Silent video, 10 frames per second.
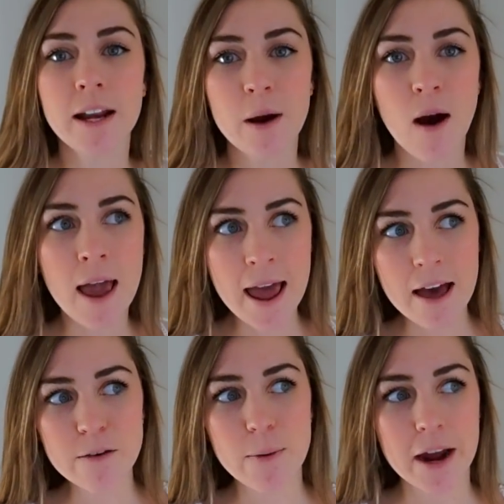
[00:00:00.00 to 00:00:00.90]
Now, I
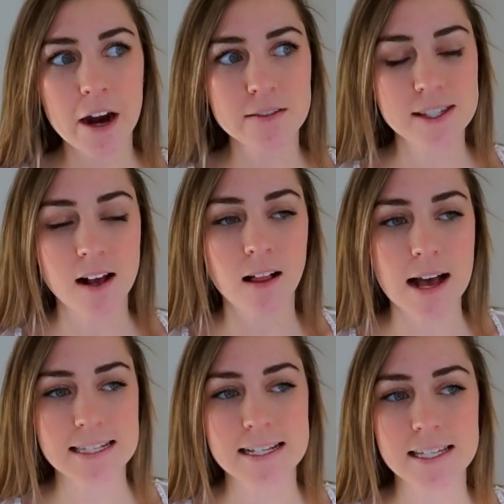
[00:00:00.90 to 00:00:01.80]
have a pair of
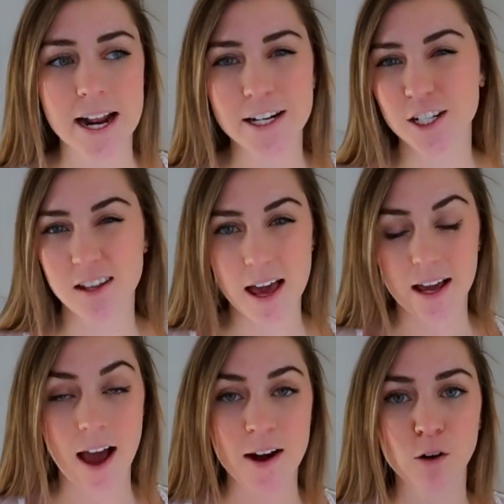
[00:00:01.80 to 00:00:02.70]
sunglasses that I just
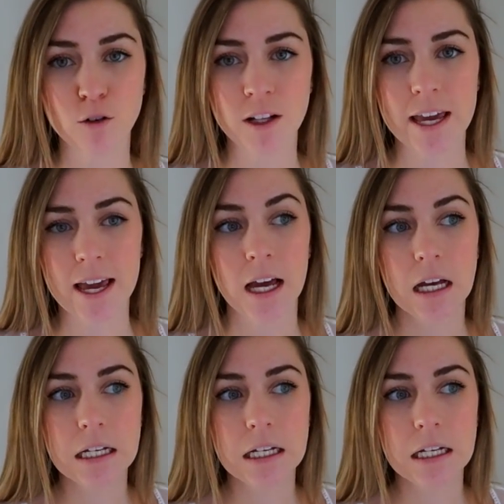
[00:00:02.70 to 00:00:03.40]
like. I don't really